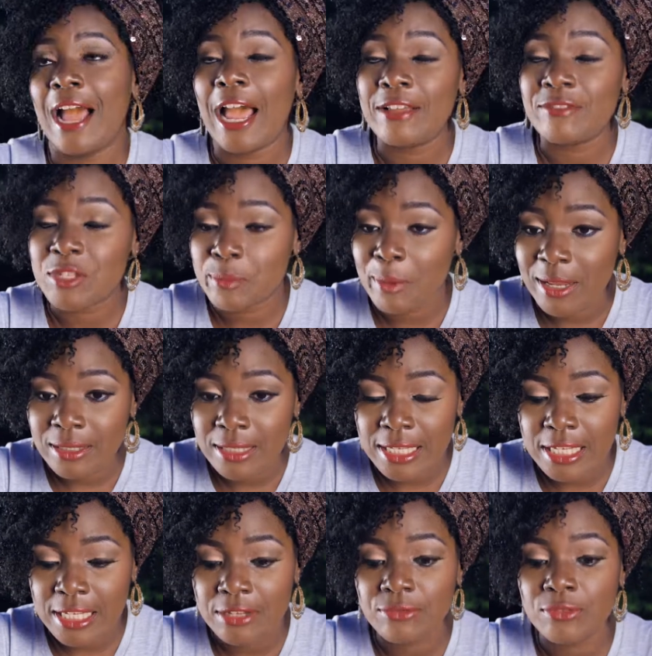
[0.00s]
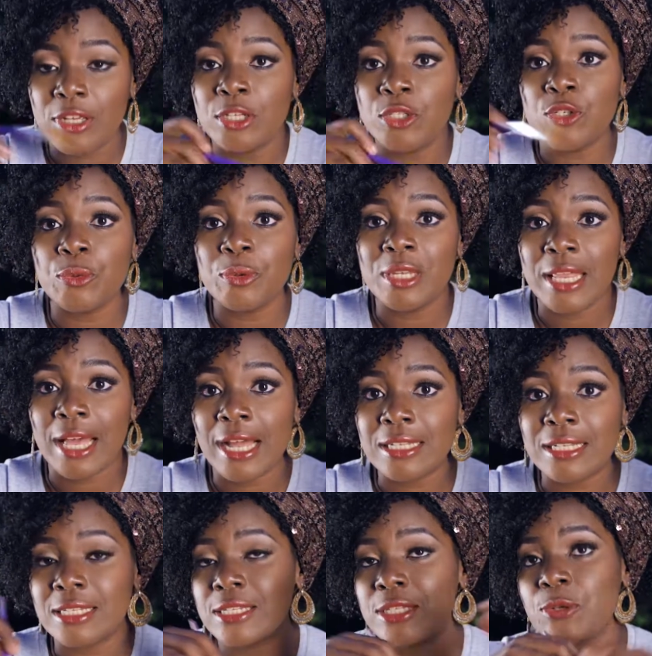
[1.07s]
I've spent the evening doing
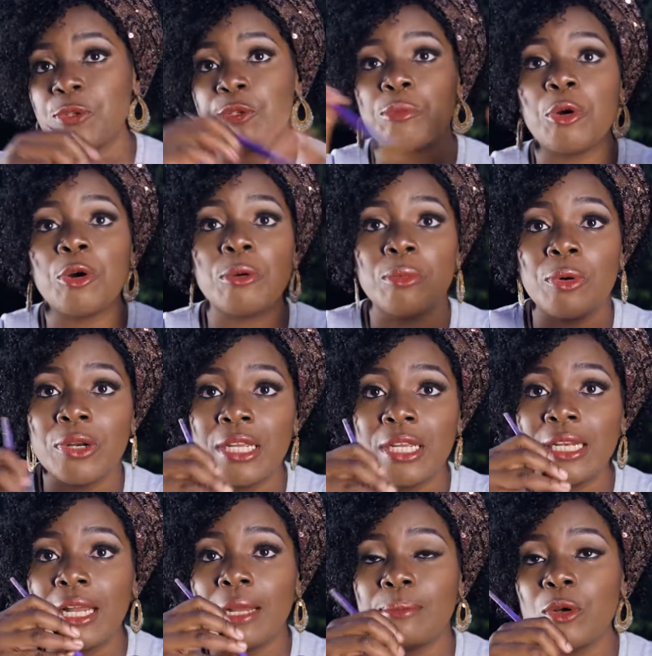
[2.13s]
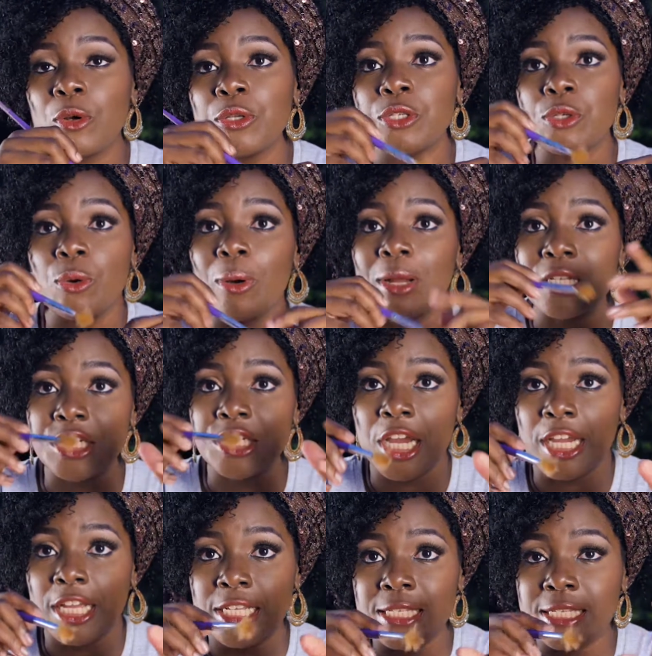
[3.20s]
that, and so tomorrow morning I'm going to go and
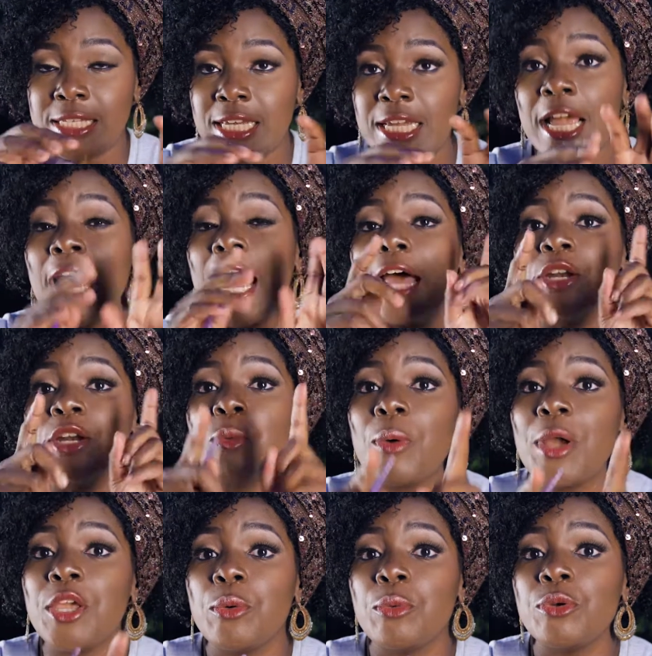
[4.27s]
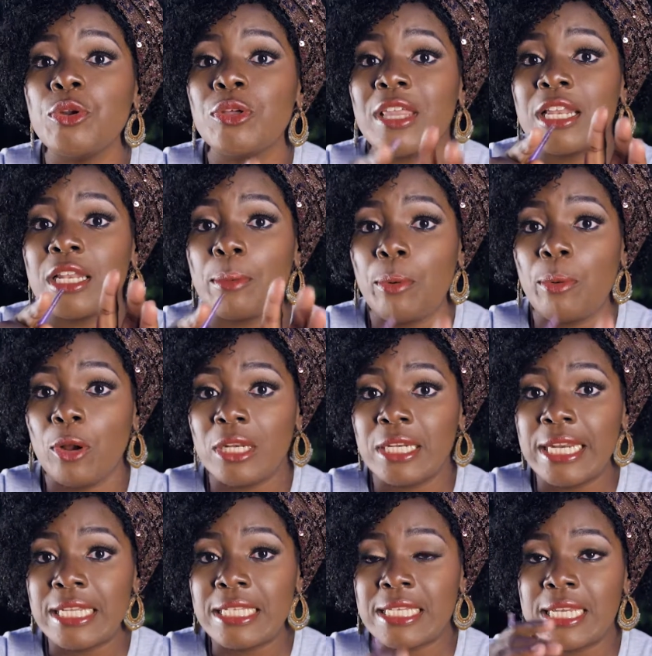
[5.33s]
check and see. And the way you will know that they're
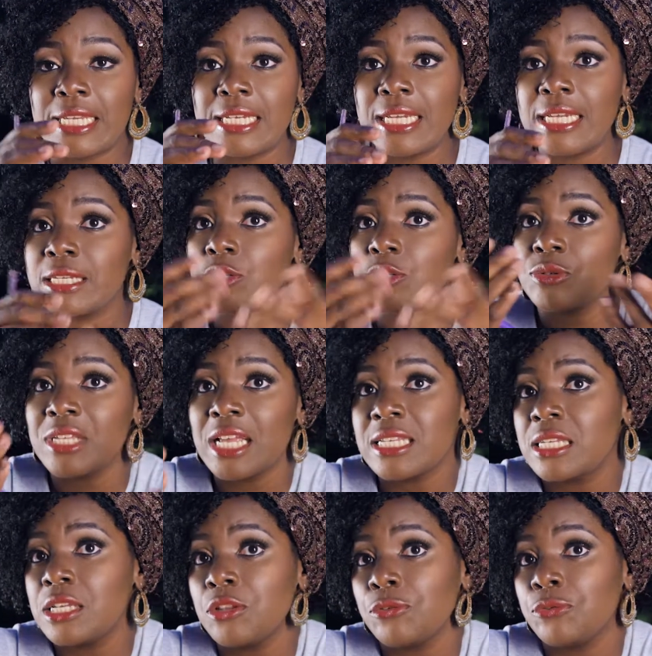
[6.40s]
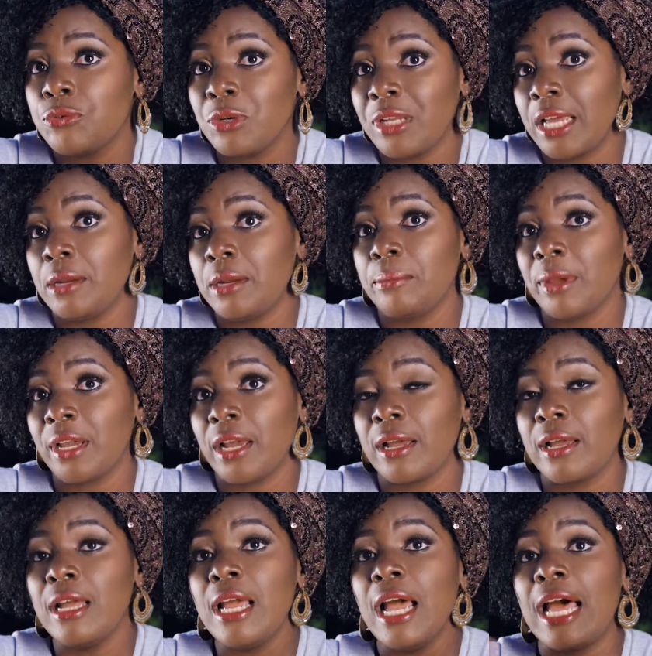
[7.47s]
pollinated is you start seeing the fruit getting
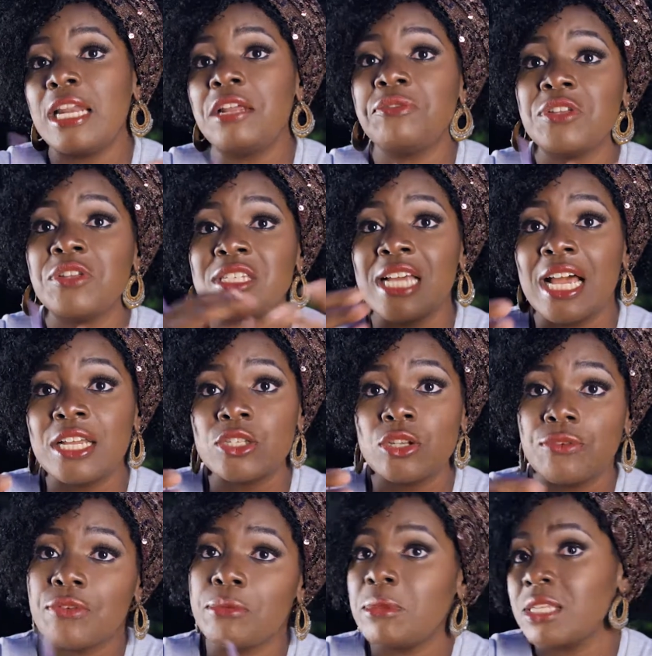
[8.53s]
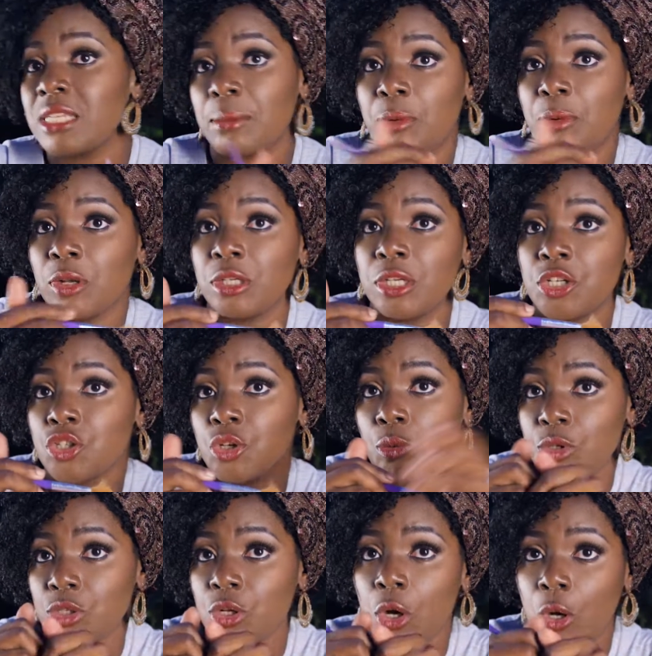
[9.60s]
bigger. And if it dies off, it means that pollination
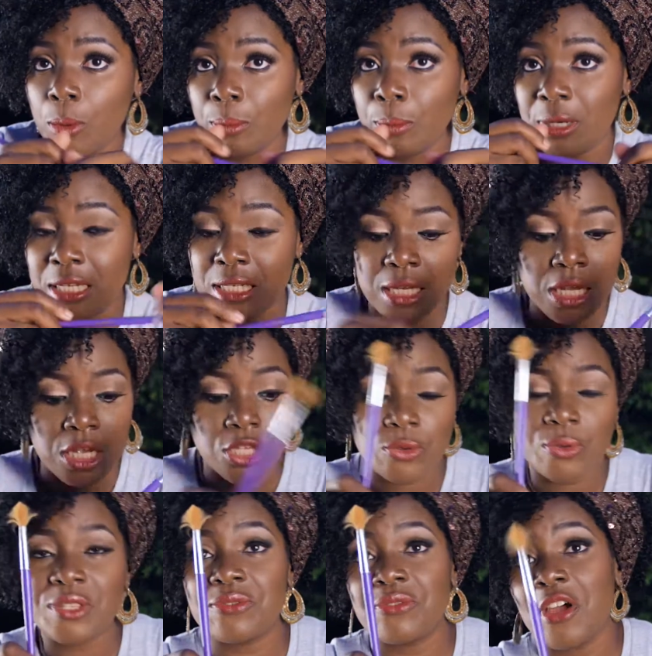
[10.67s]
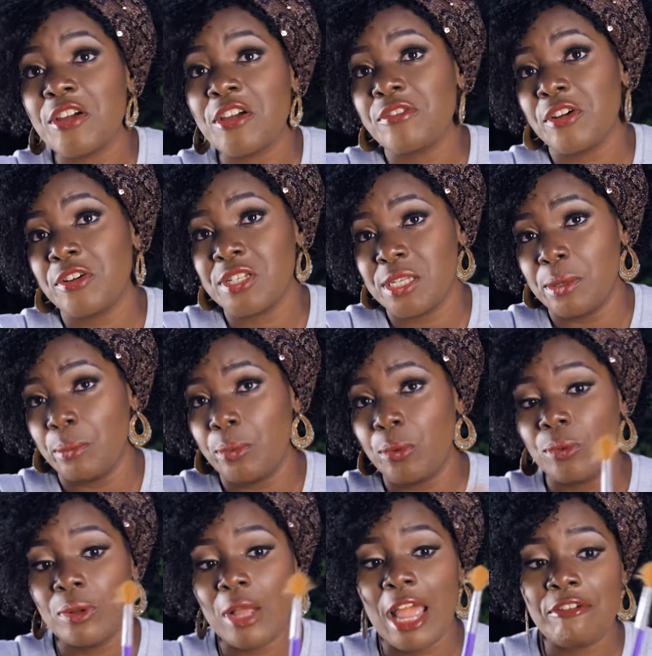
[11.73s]
was not complete. So it's very, very
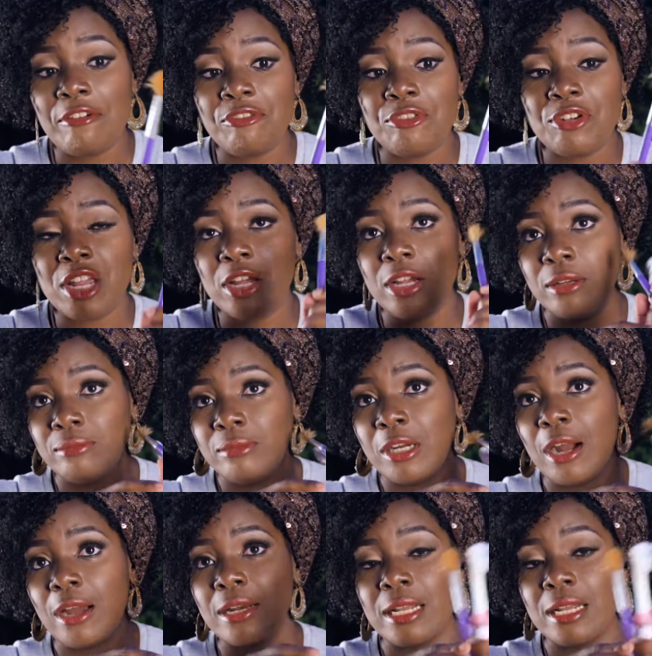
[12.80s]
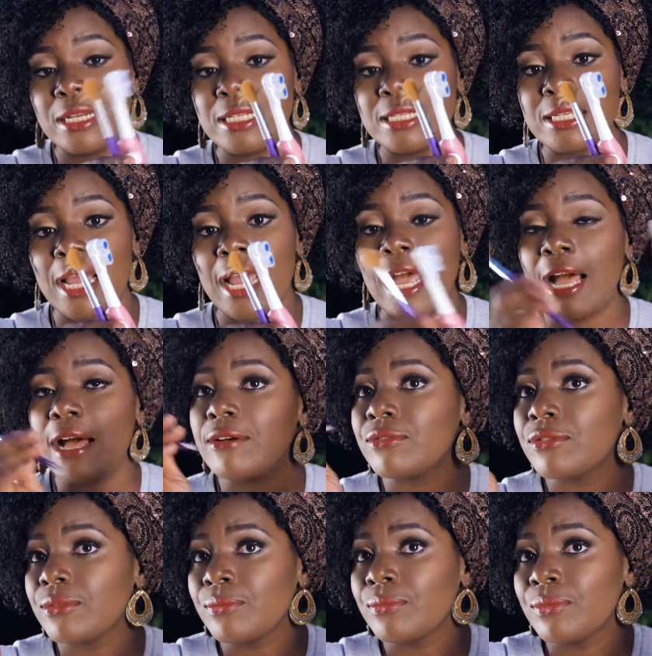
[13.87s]
simple. Every gardener needs to have